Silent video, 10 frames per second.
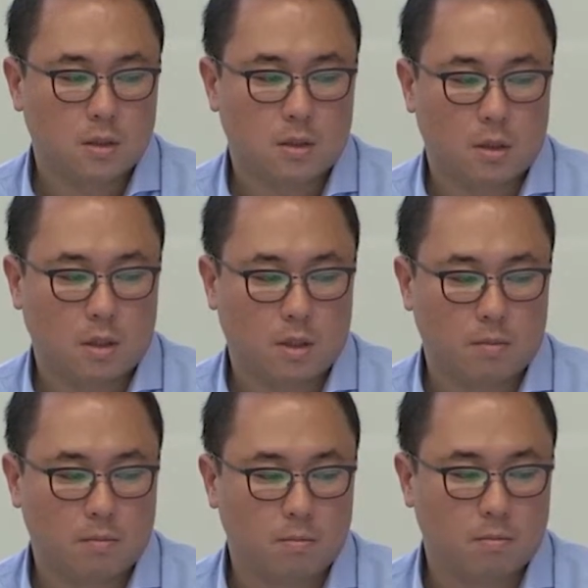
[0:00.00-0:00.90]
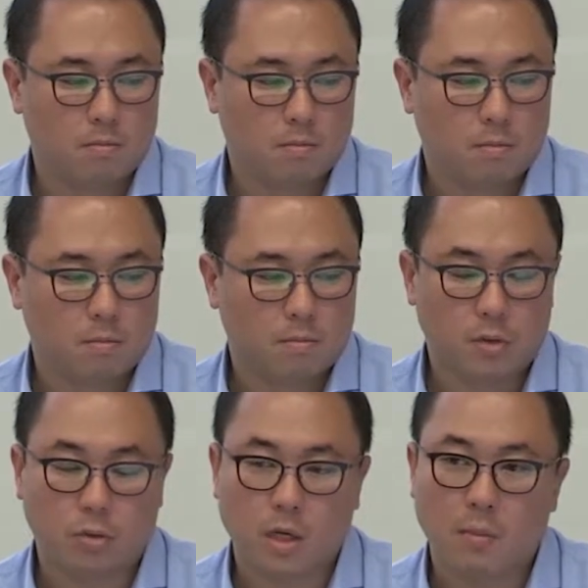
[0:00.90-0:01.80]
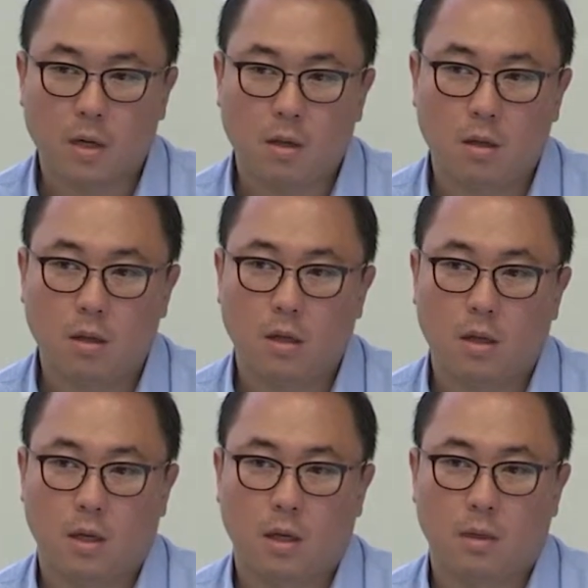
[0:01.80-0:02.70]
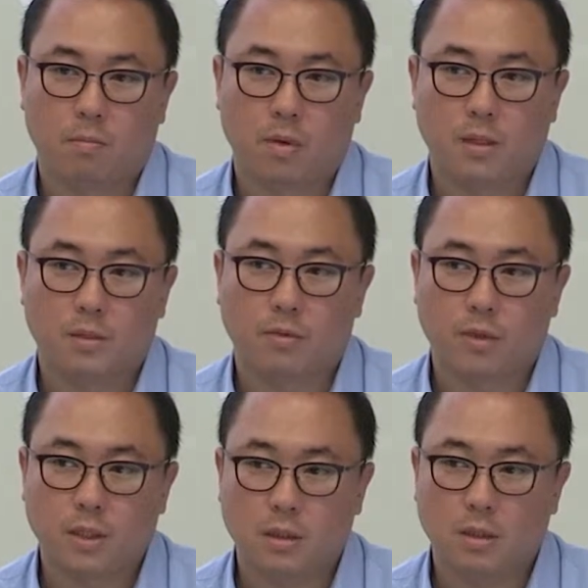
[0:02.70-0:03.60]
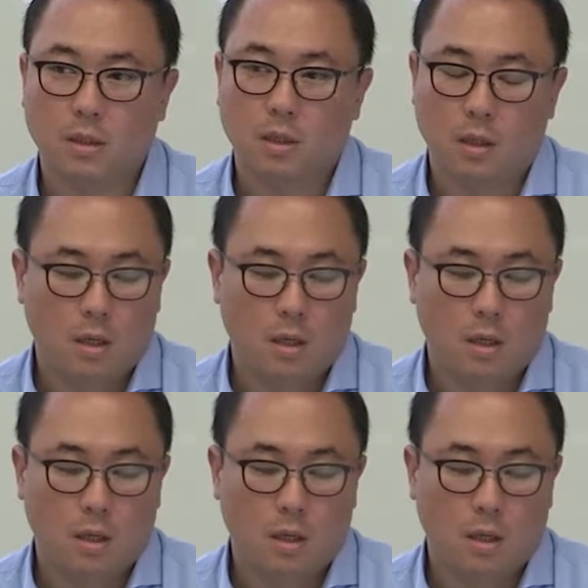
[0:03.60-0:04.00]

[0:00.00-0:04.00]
is petrochemical and plastic resin,